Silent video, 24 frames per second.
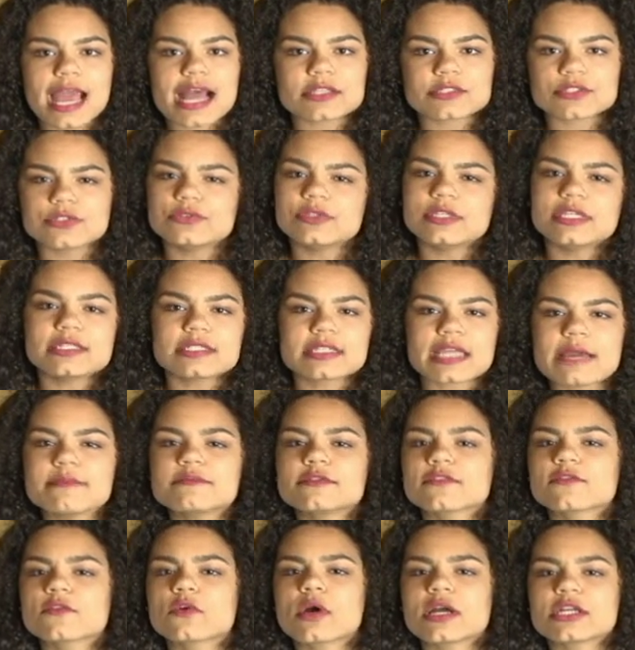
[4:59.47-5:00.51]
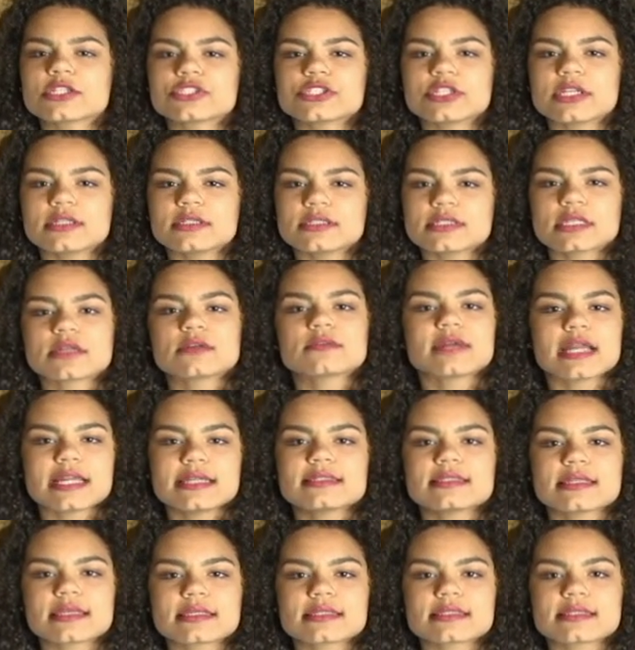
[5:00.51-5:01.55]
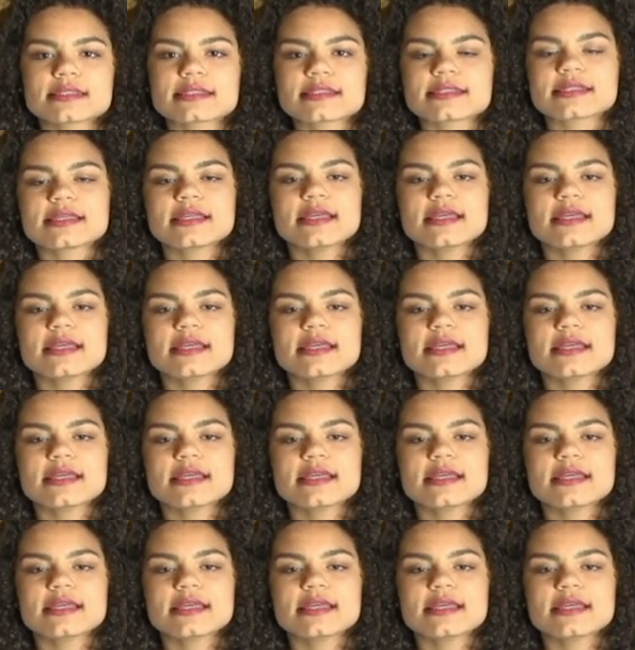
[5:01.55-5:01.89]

ask you these types of questions, they're racist.